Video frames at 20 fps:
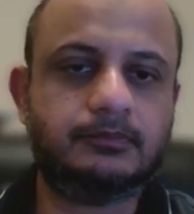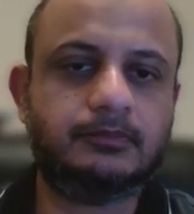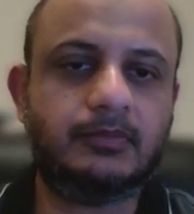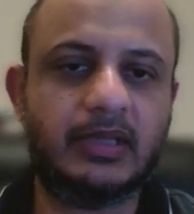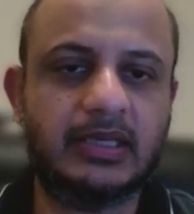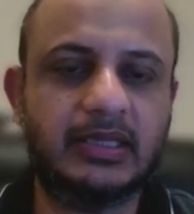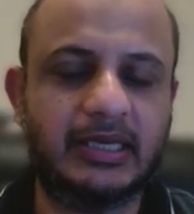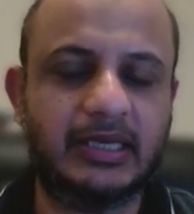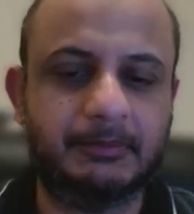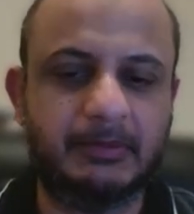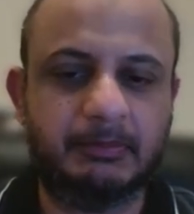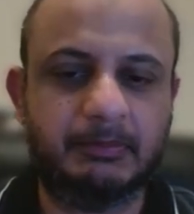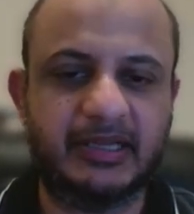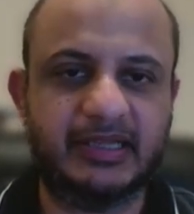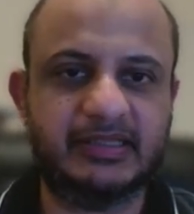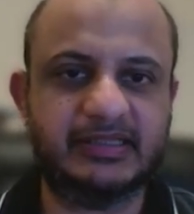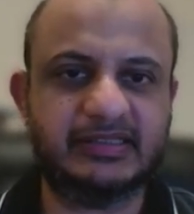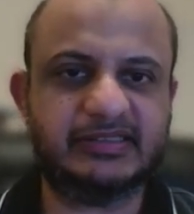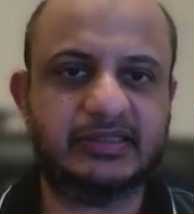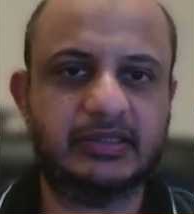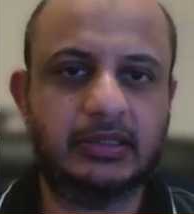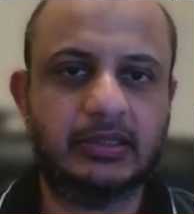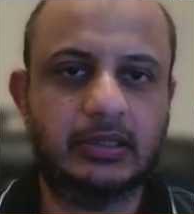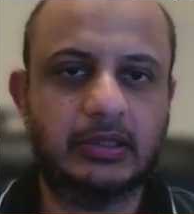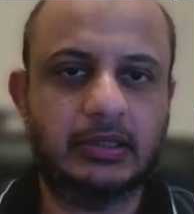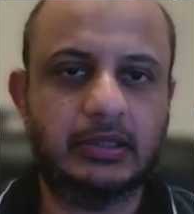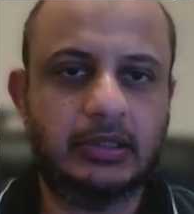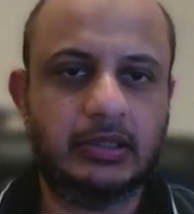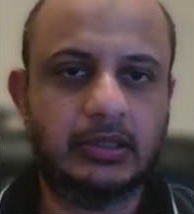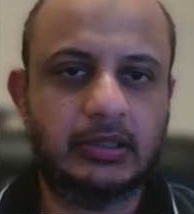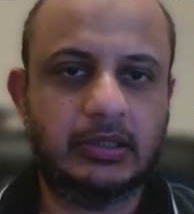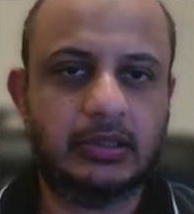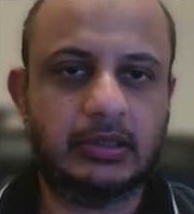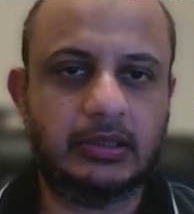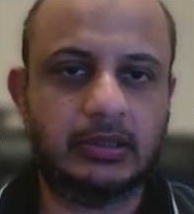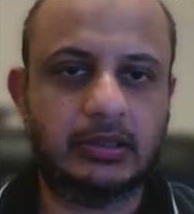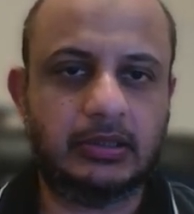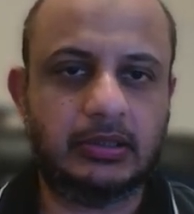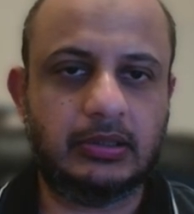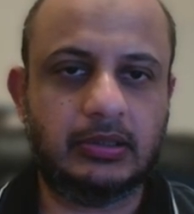Let me play this.
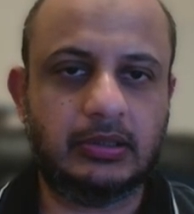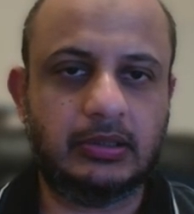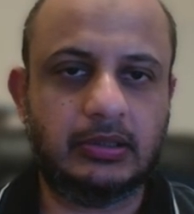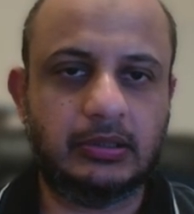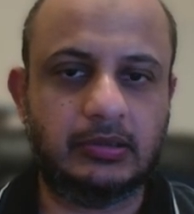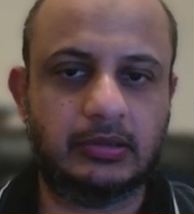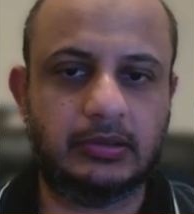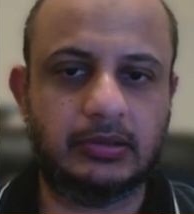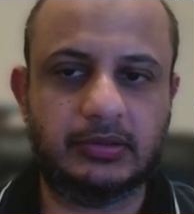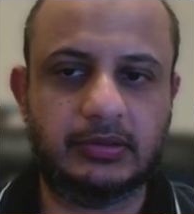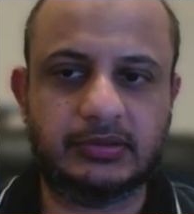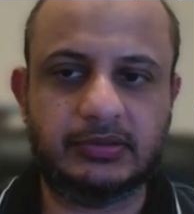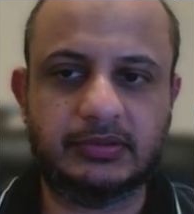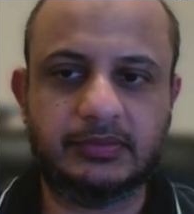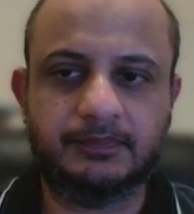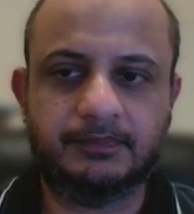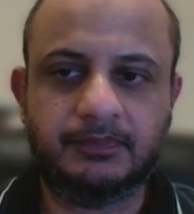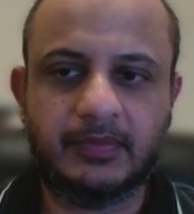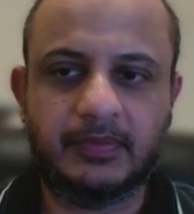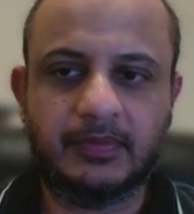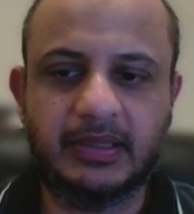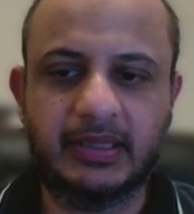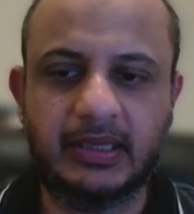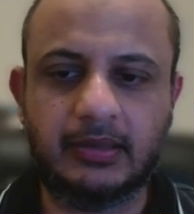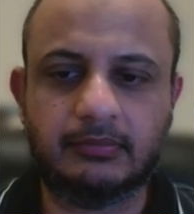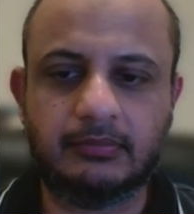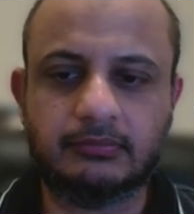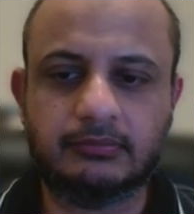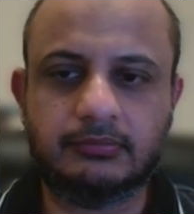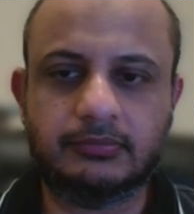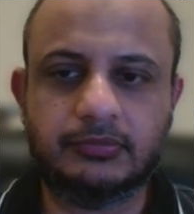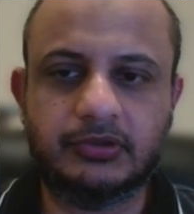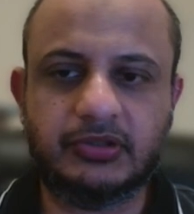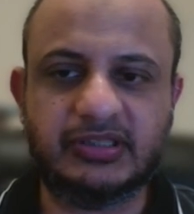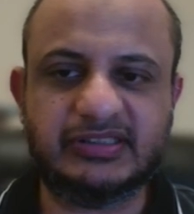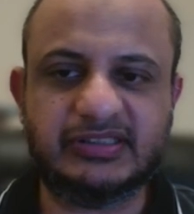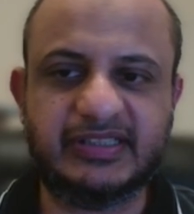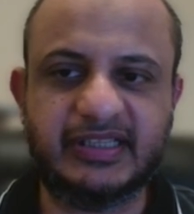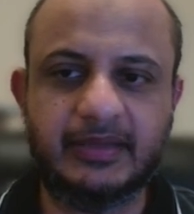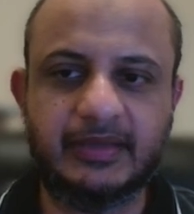Yeah, you
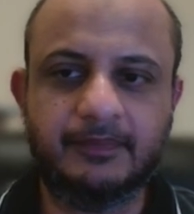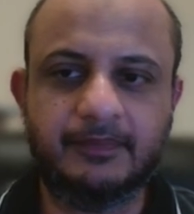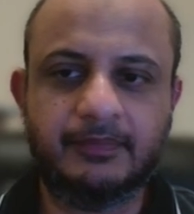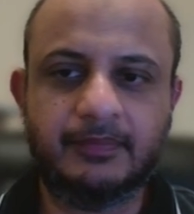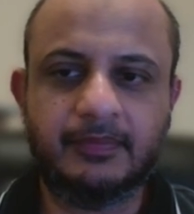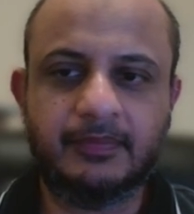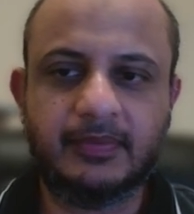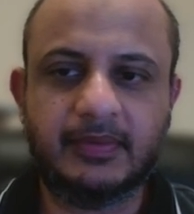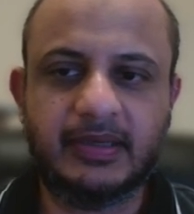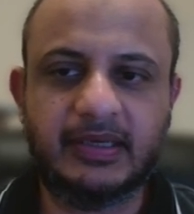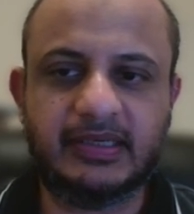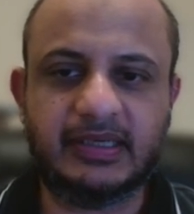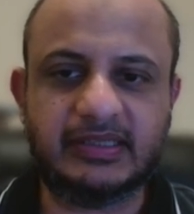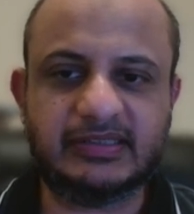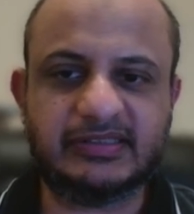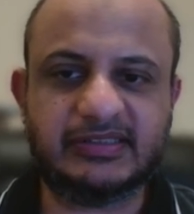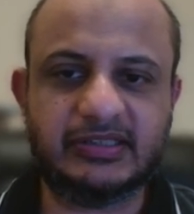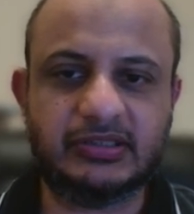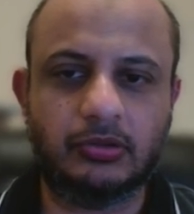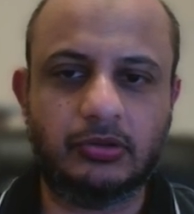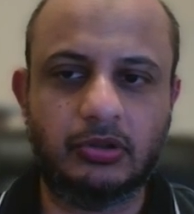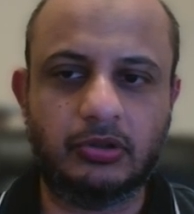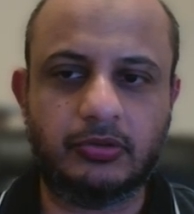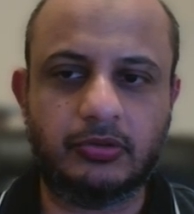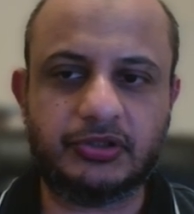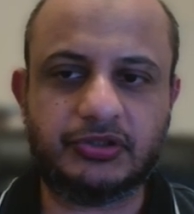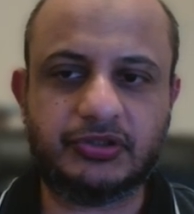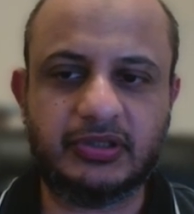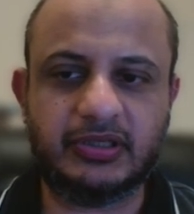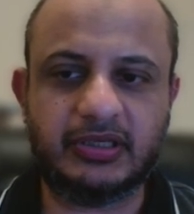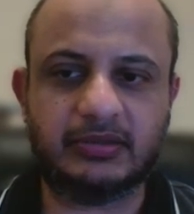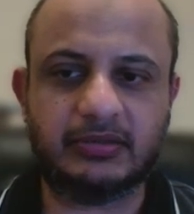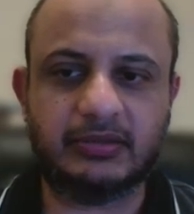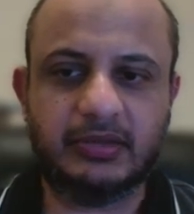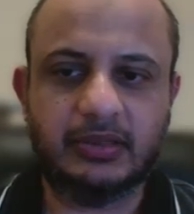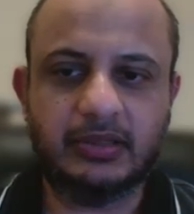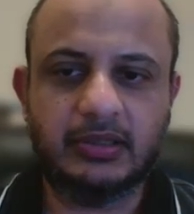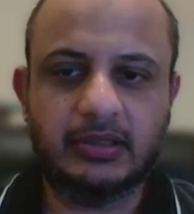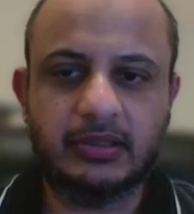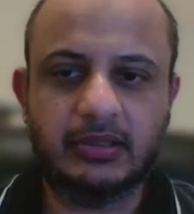can see, it answered the whole question. It's
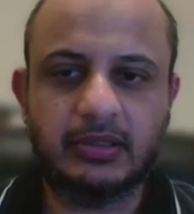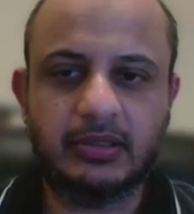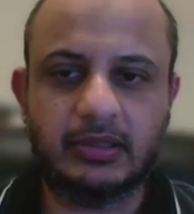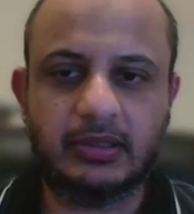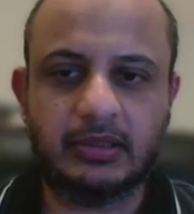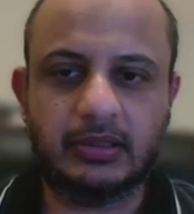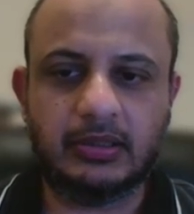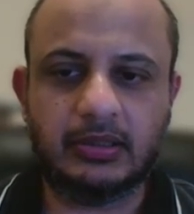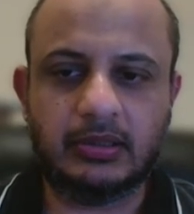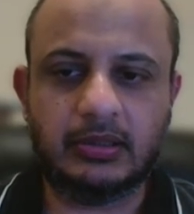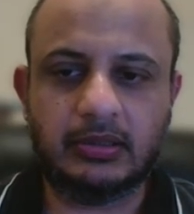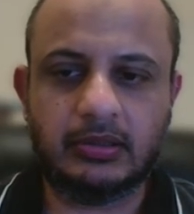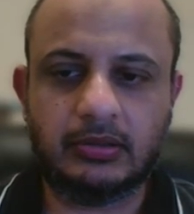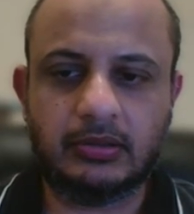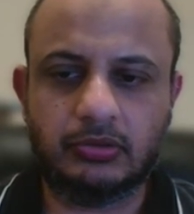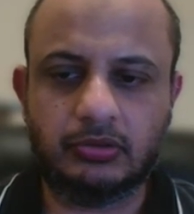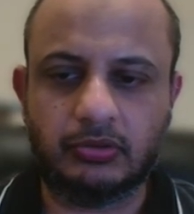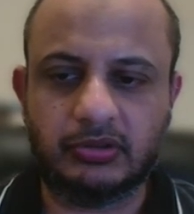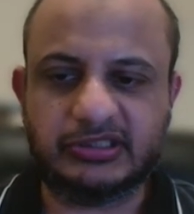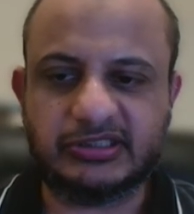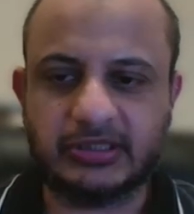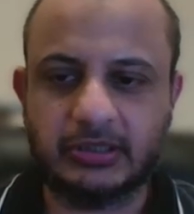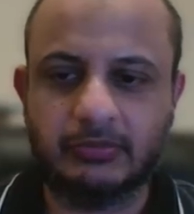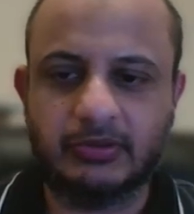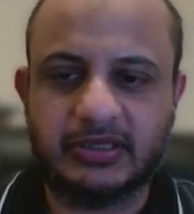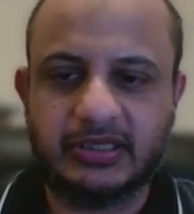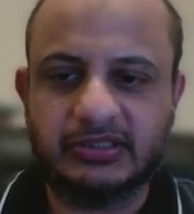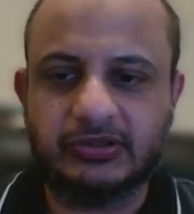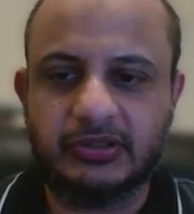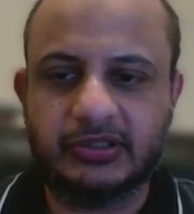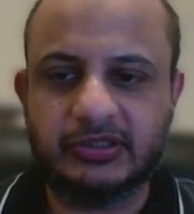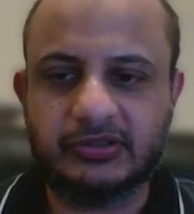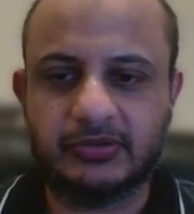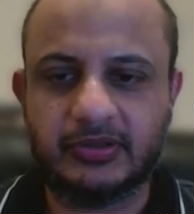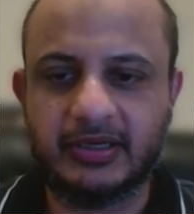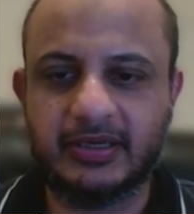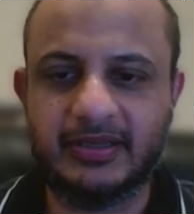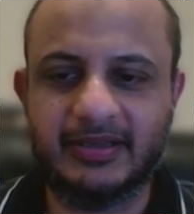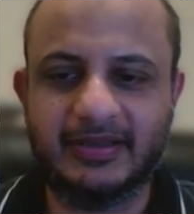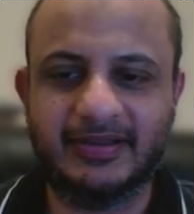still working,
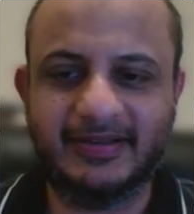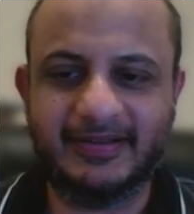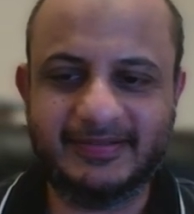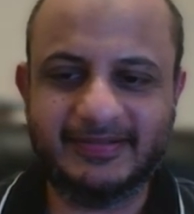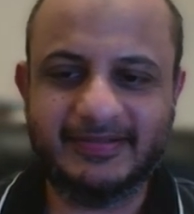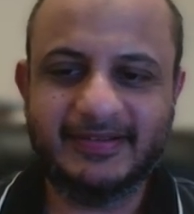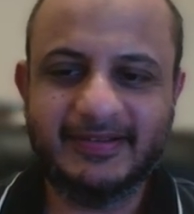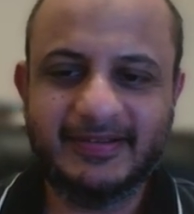sorry.